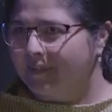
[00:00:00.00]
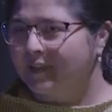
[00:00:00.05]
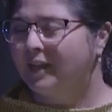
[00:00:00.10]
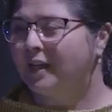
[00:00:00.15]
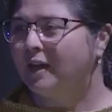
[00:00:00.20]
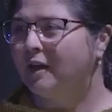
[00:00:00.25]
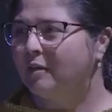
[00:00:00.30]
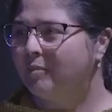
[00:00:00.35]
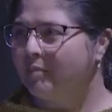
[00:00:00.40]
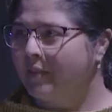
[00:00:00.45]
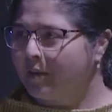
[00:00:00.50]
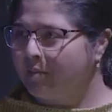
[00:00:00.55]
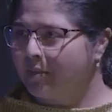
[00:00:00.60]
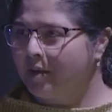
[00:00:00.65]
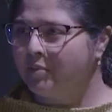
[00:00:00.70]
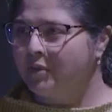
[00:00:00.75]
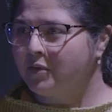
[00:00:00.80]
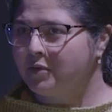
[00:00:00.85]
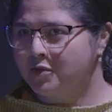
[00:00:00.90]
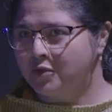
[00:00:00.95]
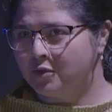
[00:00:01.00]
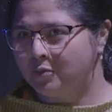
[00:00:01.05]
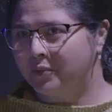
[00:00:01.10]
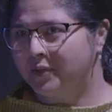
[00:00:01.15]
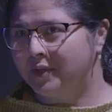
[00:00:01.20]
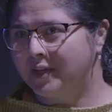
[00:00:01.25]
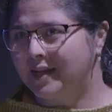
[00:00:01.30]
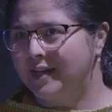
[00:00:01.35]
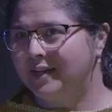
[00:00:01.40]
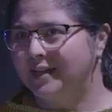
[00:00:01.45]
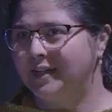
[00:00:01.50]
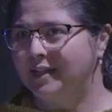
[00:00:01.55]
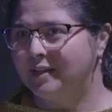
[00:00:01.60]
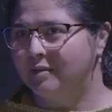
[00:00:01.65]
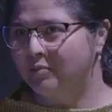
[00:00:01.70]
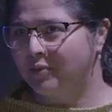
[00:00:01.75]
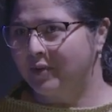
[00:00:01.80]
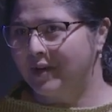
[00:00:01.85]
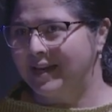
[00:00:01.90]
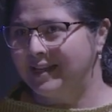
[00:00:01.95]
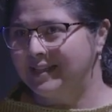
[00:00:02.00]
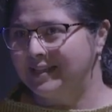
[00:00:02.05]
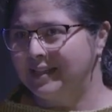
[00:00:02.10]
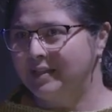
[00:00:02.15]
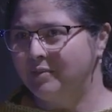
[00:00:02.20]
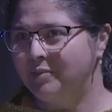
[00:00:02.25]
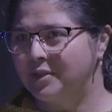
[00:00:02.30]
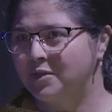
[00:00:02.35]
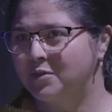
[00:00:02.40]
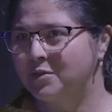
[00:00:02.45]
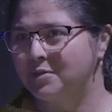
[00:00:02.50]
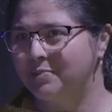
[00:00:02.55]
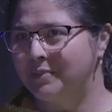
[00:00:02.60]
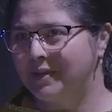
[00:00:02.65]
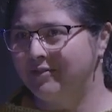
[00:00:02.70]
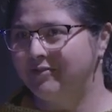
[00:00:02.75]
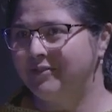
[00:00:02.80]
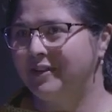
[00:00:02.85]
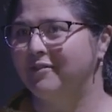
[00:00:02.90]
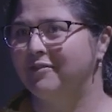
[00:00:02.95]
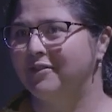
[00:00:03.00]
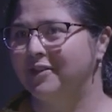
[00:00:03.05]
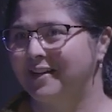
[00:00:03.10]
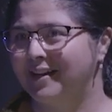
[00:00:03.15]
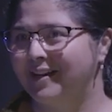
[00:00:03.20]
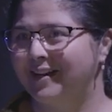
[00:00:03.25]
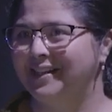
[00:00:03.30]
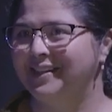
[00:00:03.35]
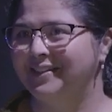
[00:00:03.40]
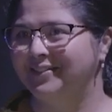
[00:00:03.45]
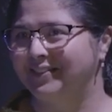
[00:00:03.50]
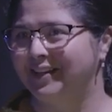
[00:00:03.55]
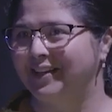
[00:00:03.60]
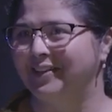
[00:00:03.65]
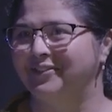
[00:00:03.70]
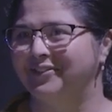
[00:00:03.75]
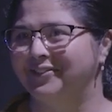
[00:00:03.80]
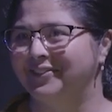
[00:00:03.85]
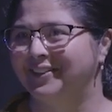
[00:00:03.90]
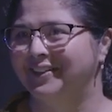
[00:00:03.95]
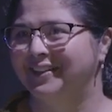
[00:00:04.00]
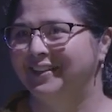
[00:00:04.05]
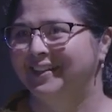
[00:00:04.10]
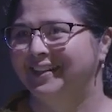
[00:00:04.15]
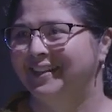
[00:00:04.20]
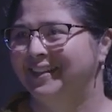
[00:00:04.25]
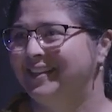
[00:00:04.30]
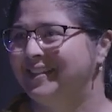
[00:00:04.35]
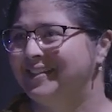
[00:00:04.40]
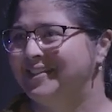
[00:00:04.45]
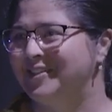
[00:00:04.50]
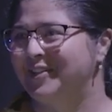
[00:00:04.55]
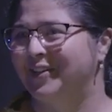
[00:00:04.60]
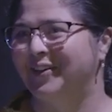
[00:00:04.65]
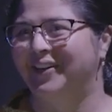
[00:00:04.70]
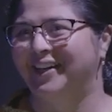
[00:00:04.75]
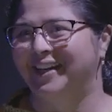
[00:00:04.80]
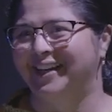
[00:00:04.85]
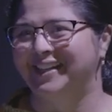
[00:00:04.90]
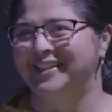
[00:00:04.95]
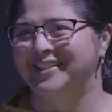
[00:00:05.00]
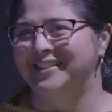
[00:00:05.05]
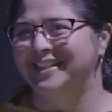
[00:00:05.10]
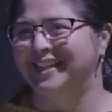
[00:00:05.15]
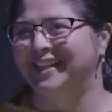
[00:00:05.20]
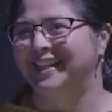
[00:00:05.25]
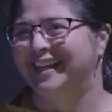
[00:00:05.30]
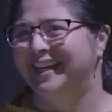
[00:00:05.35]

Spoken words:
Yeah, my mom also put honey in brandy, which was my favorite kind of love. So, yes.